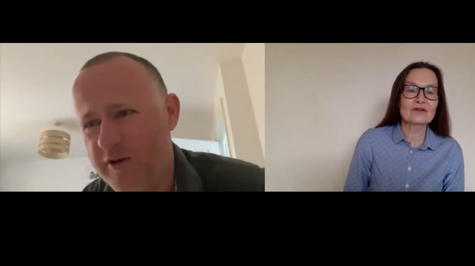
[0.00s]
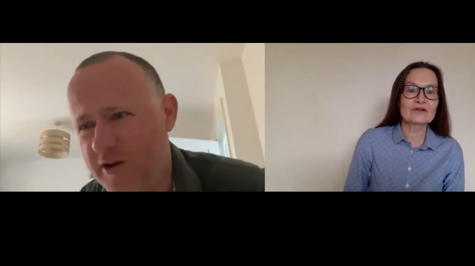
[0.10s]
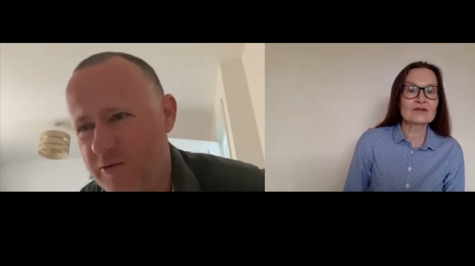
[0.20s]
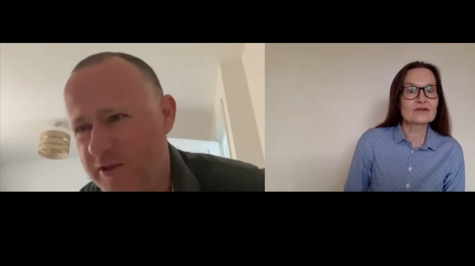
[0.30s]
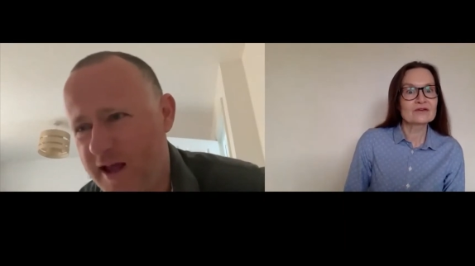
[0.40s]
Speaker 1: I
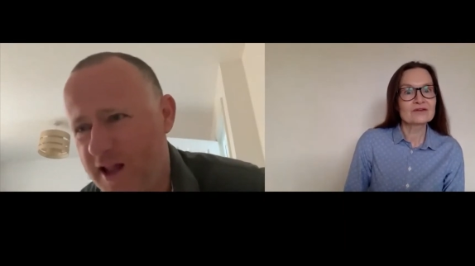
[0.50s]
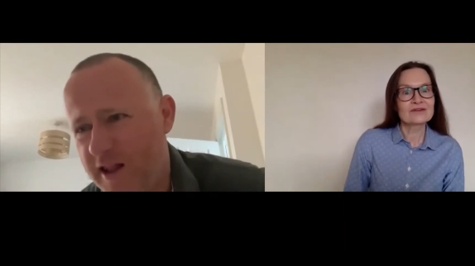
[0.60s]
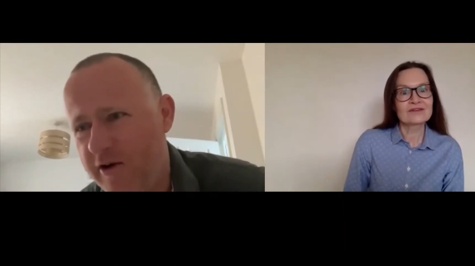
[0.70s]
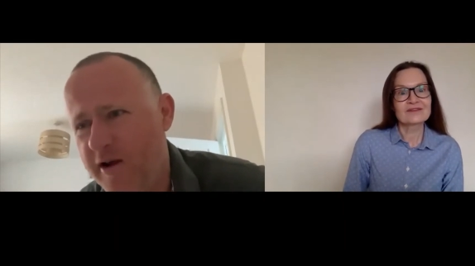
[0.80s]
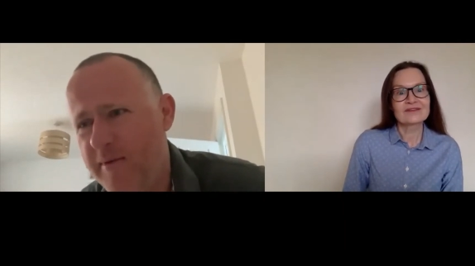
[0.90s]
don't know what the hell
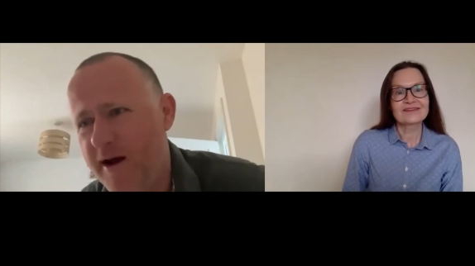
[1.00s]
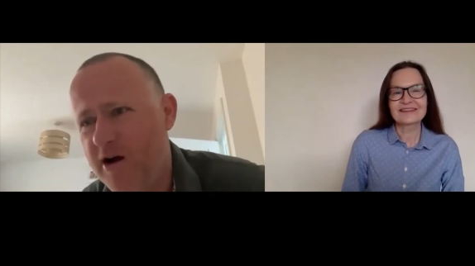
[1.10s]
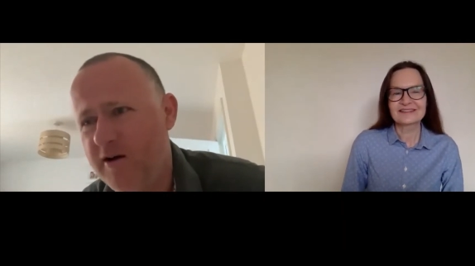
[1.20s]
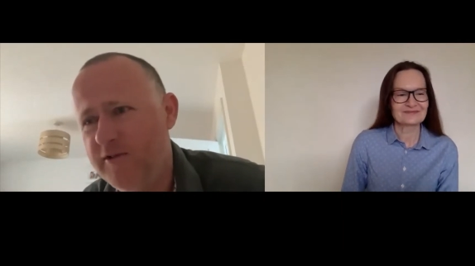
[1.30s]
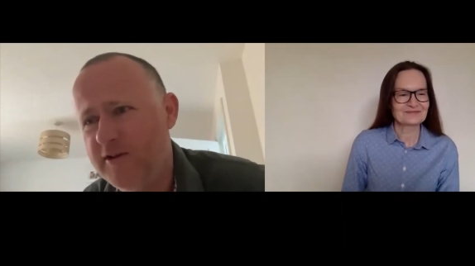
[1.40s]
they're on about
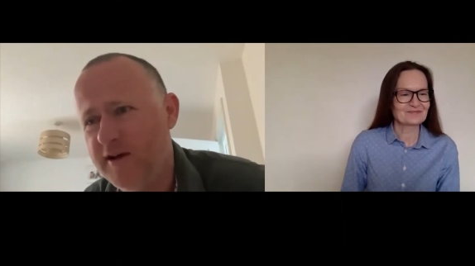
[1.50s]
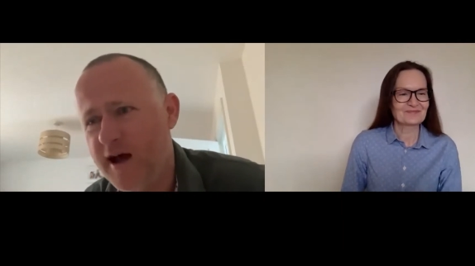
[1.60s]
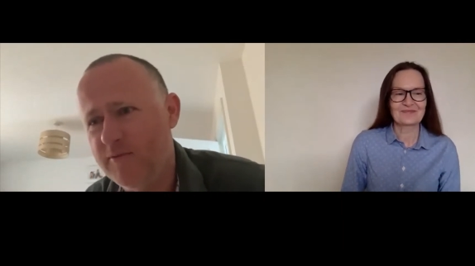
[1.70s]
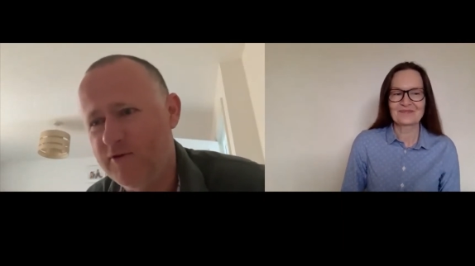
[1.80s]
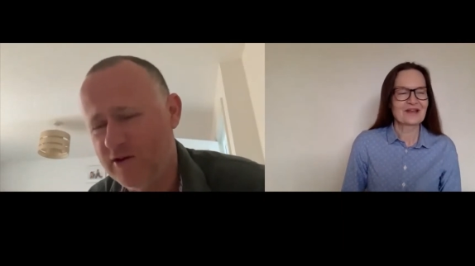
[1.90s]
half the
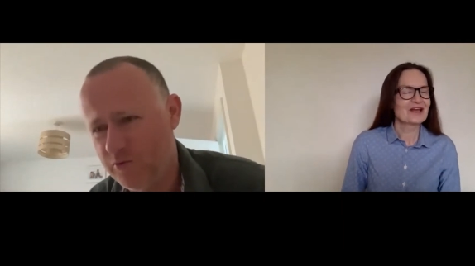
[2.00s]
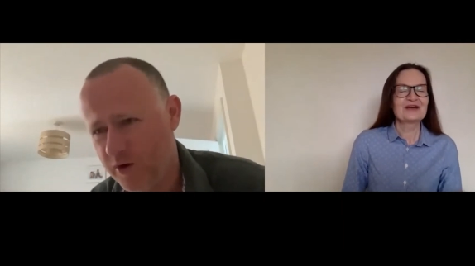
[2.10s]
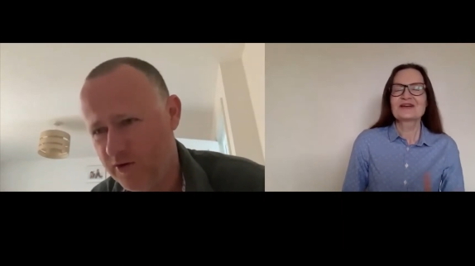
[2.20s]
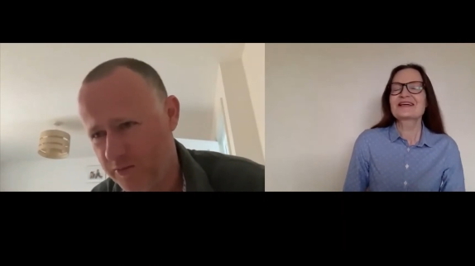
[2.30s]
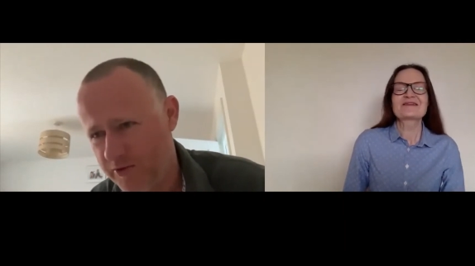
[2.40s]
time. So I just
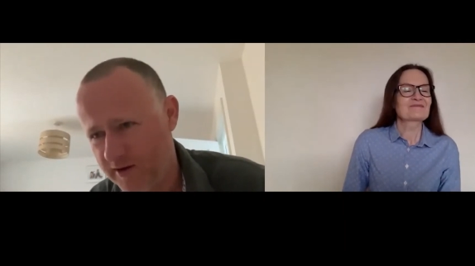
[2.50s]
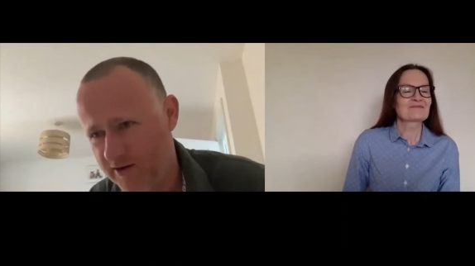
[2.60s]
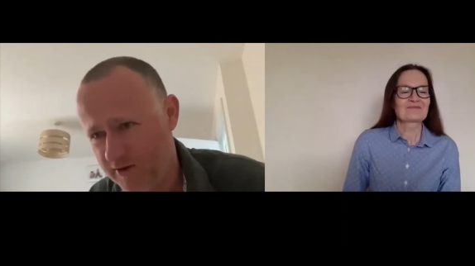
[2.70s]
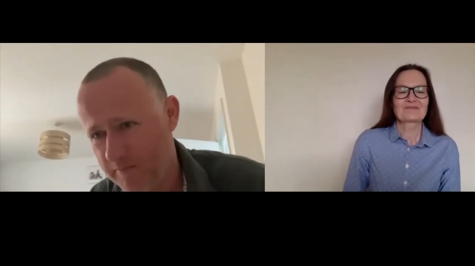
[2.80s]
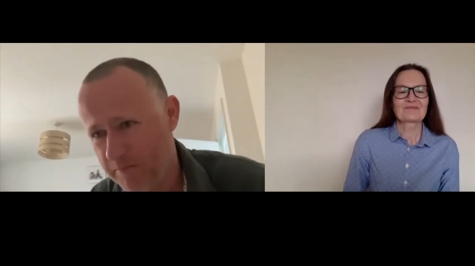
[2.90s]
want something
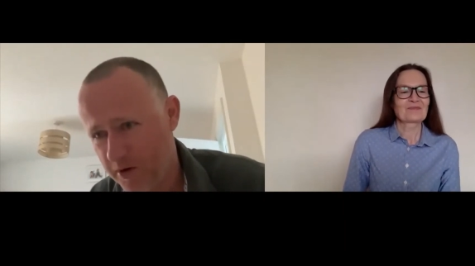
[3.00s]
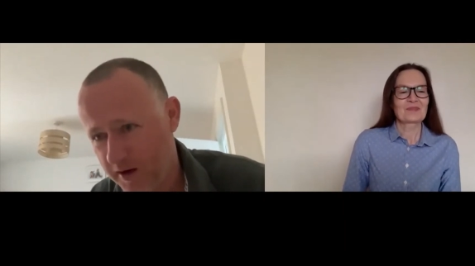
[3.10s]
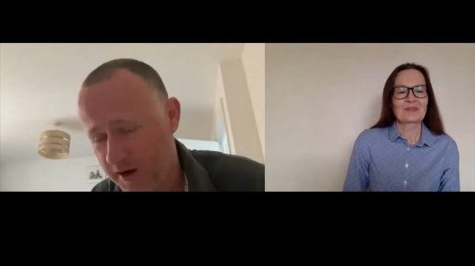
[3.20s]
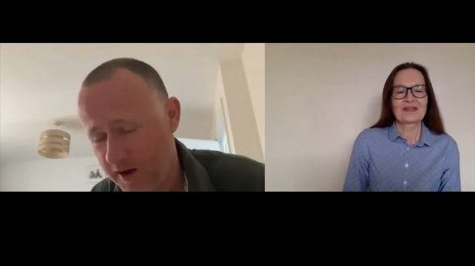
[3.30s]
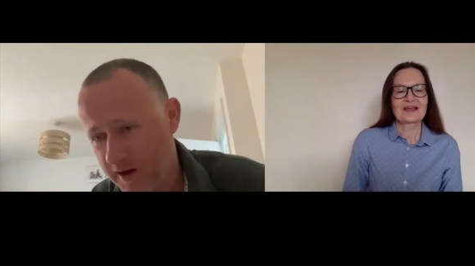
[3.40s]

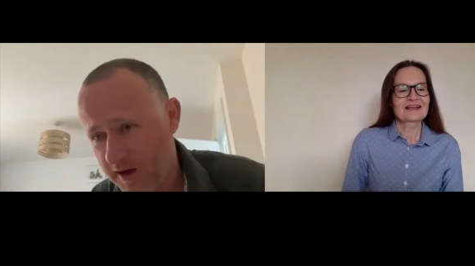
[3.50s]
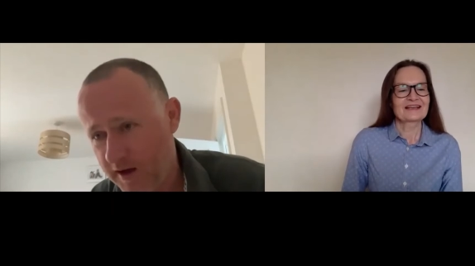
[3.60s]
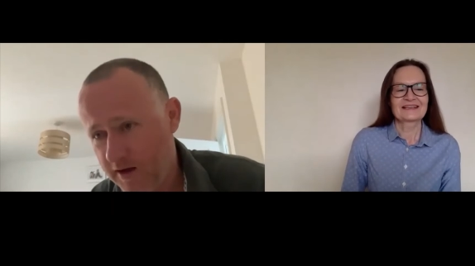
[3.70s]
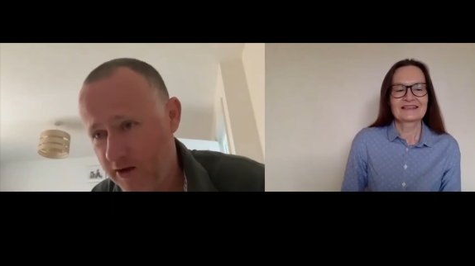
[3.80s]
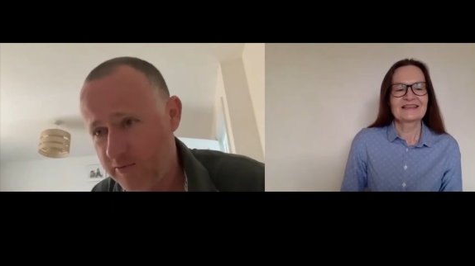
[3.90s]
simple
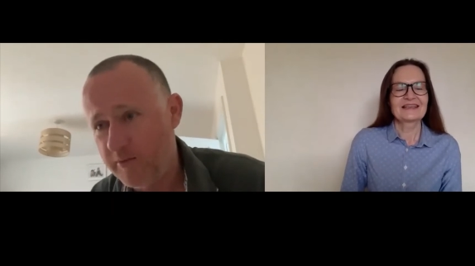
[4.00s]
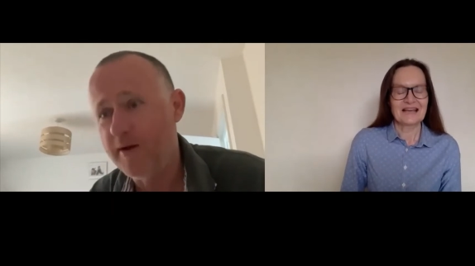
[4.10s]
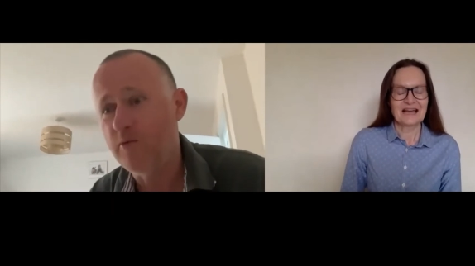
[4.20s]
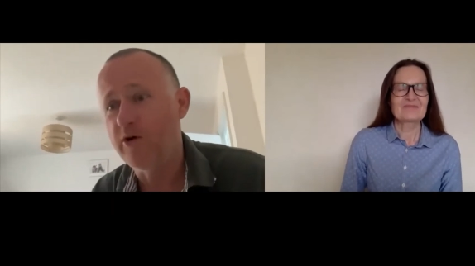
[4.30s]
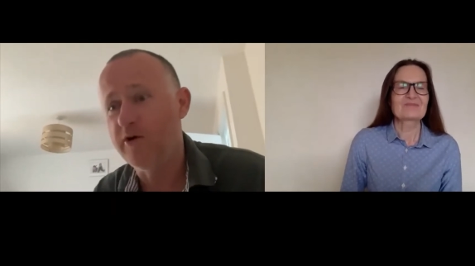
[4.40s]
because I'm a
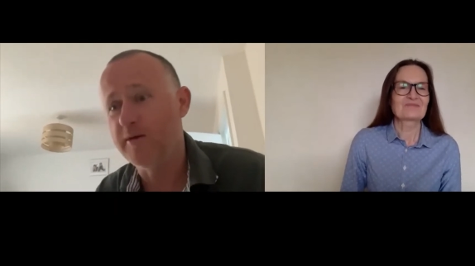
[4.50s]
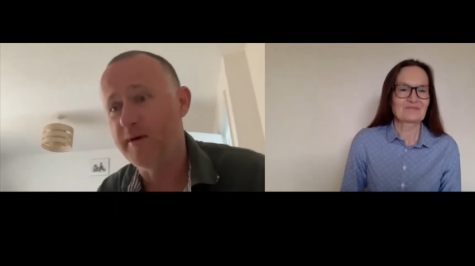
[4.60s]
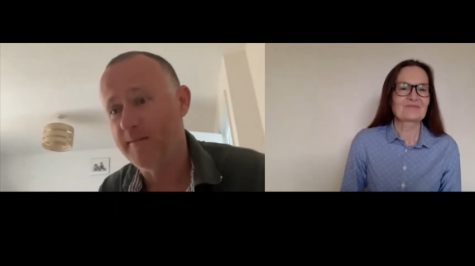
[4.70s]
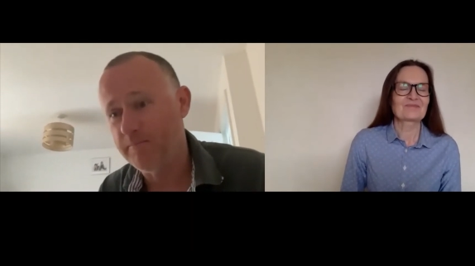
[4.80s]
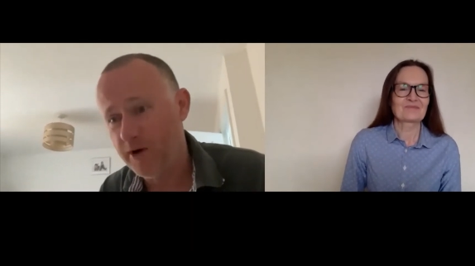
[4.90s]
bit worried
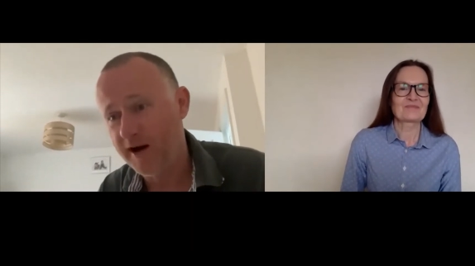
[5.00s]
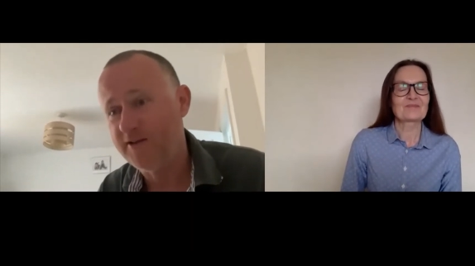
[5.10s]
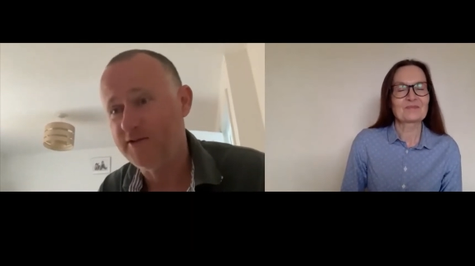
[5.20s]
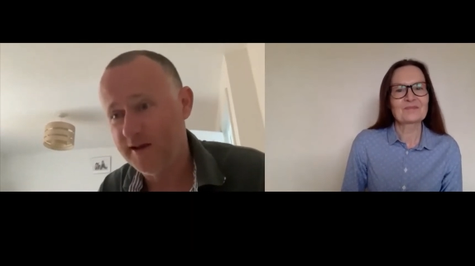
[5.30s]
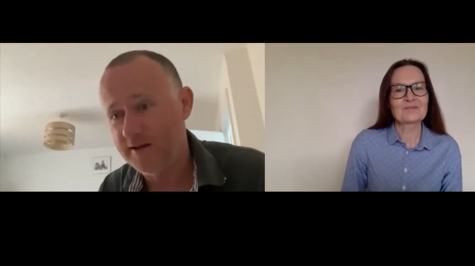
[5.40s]
about
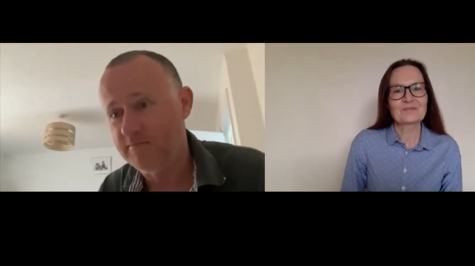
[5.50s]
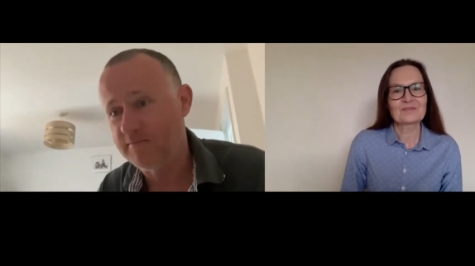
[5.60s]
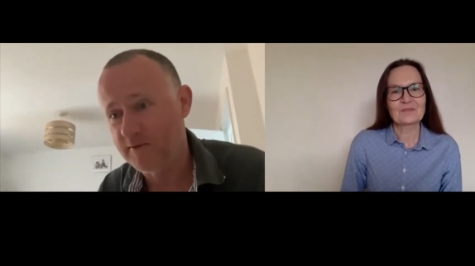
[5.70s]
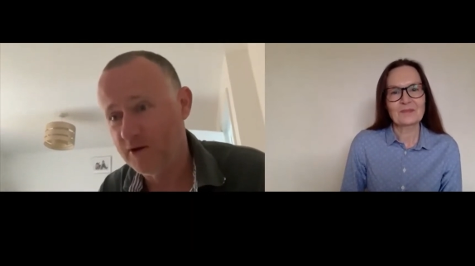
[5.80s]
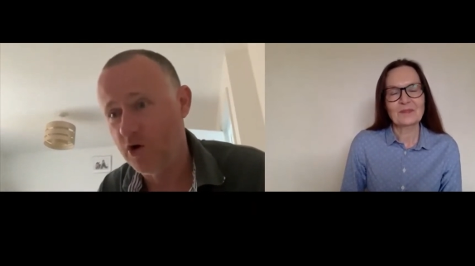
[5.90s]
Brexit
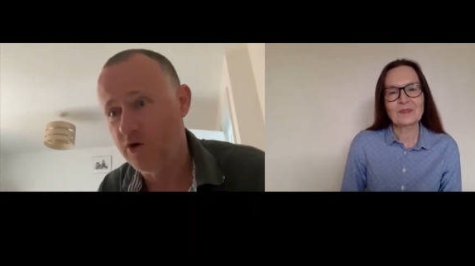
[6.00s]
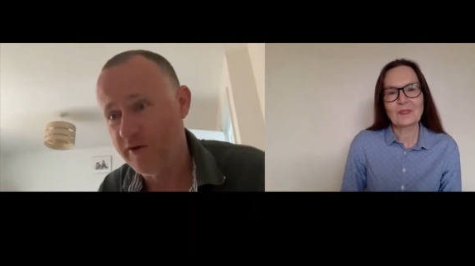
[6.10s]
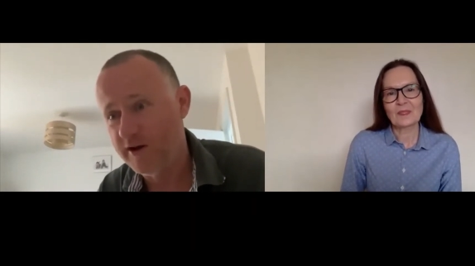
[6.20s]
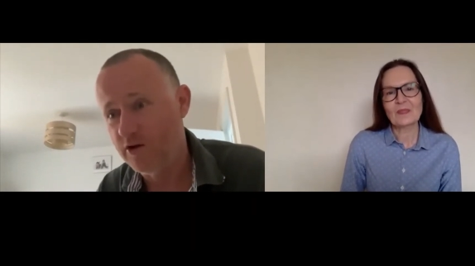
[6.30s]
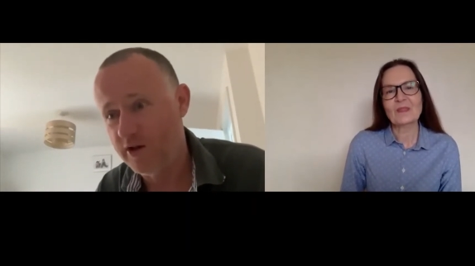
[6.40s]
and
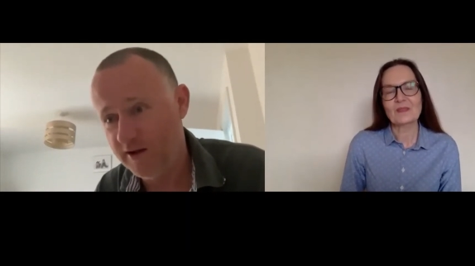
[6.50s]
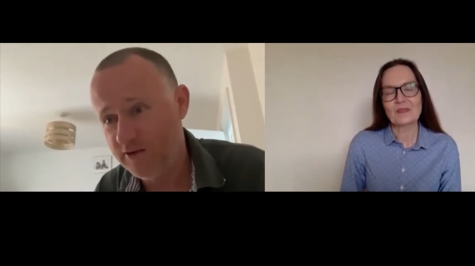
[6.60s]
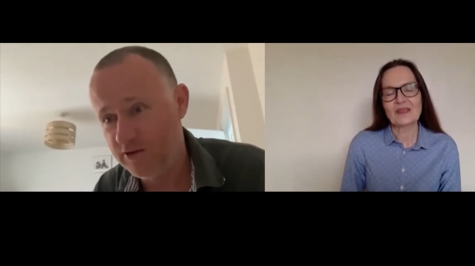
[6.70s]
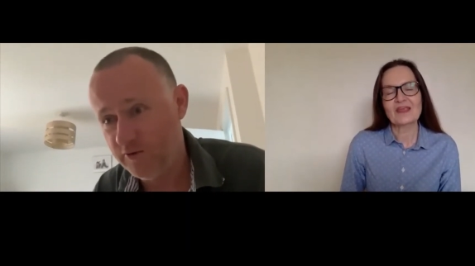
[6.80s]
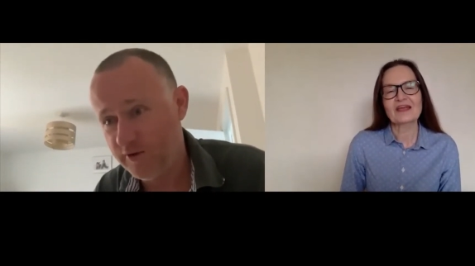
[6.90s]
COVID and all that
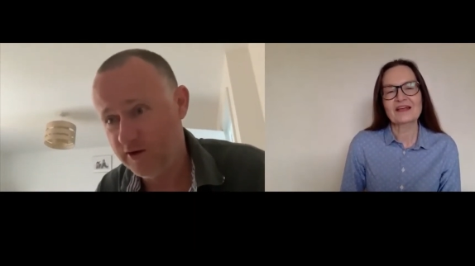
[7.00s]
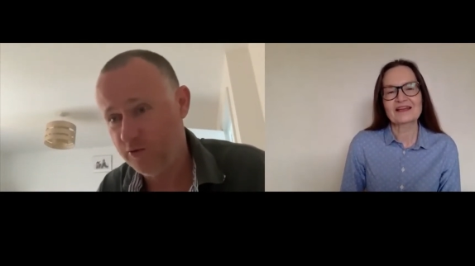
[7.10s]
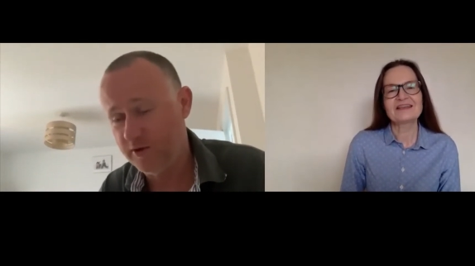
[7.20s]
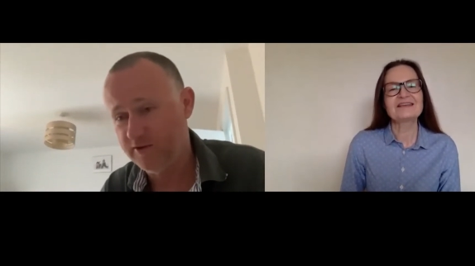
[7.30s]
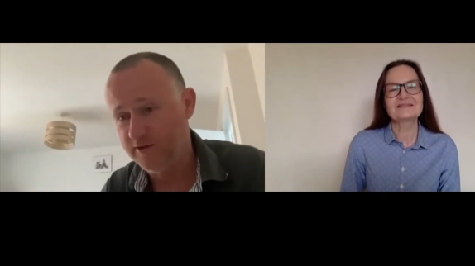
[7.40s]
stuff. I
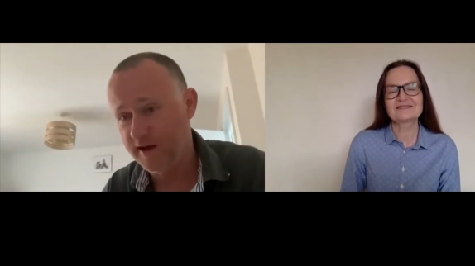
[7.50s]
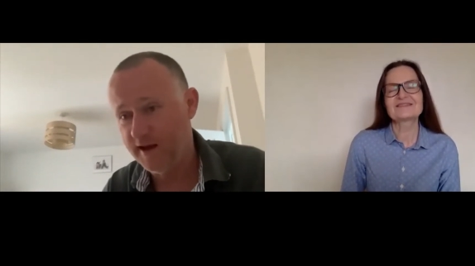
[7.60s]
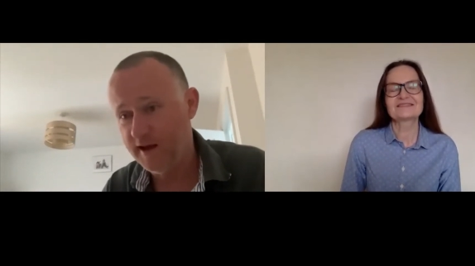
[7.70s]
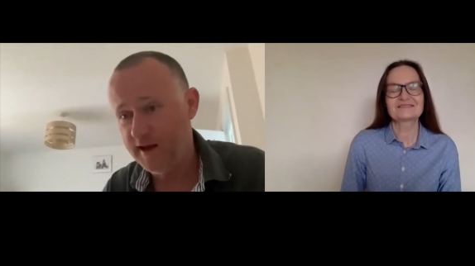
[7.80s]
just want to